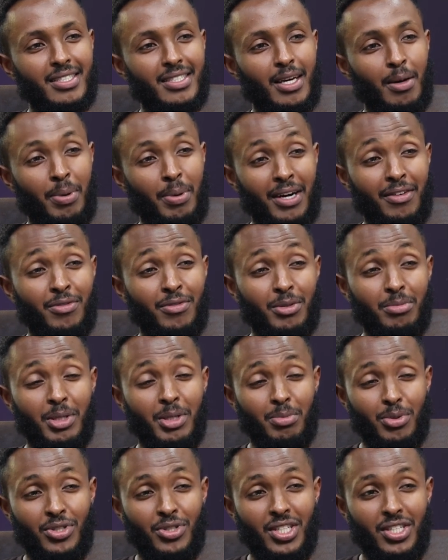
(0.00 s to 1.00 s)
apart from the
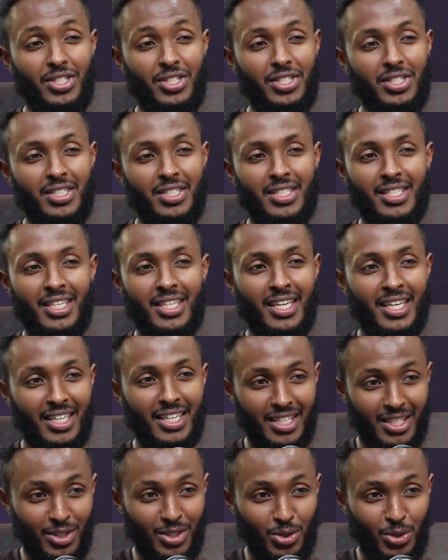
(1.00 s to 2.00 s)
procedures,
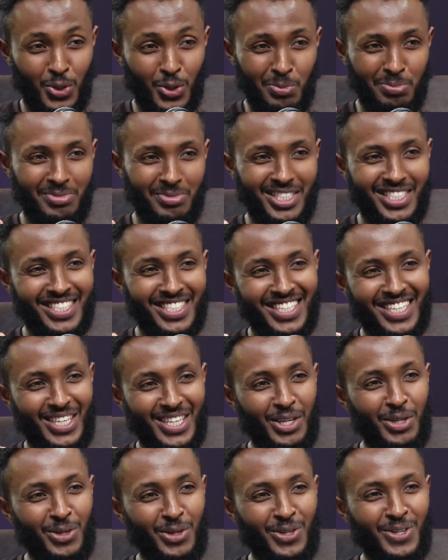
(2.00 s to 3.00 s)
is chums,
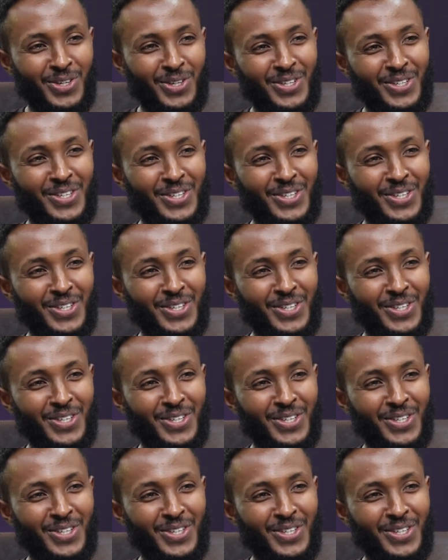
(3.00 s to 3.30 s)
dough.